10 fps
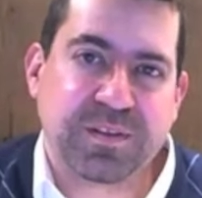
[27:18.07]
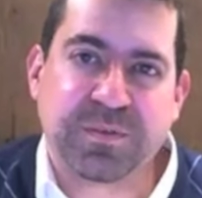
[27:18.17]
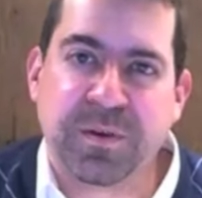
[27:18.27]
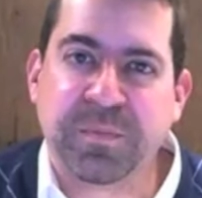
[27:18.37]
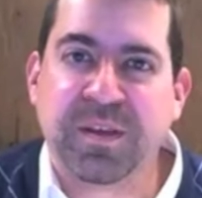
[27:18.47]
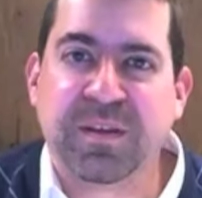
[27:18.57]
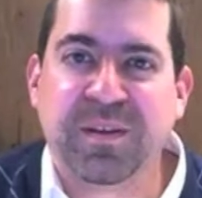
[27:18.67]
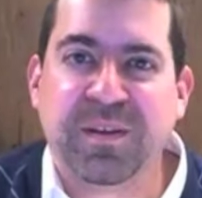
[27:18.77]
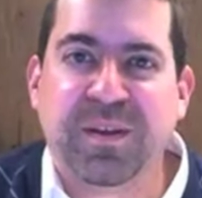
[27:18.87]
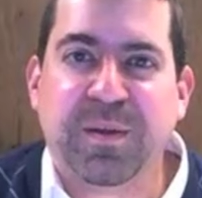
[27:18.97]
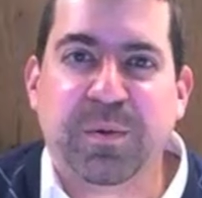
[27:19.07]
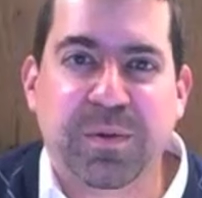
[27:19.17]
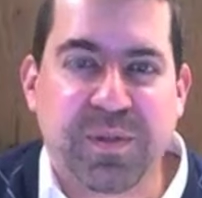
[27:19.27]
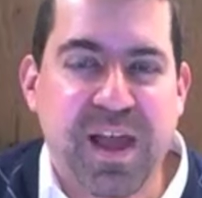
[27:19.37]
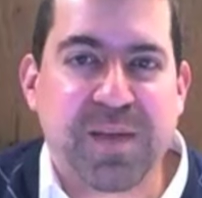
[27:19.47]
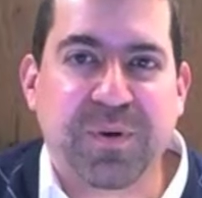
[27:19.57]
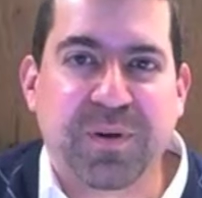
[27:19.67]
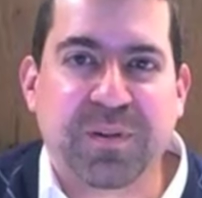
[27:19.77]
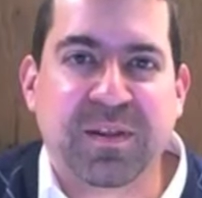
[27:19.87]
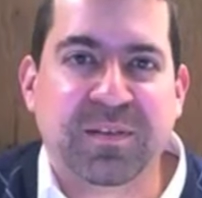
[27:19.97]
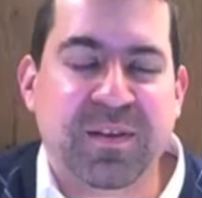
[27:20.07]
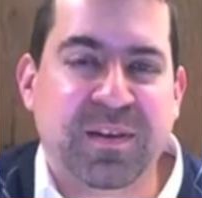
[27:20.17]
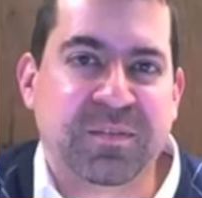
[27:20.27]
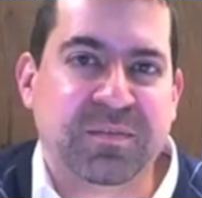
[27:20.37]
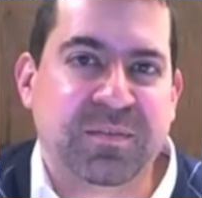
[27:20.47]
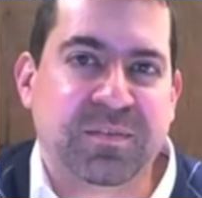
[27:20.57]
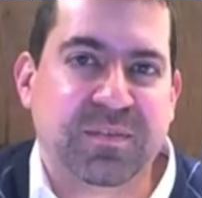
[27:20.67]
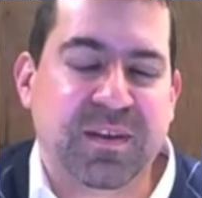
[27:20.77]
extremely reliable, and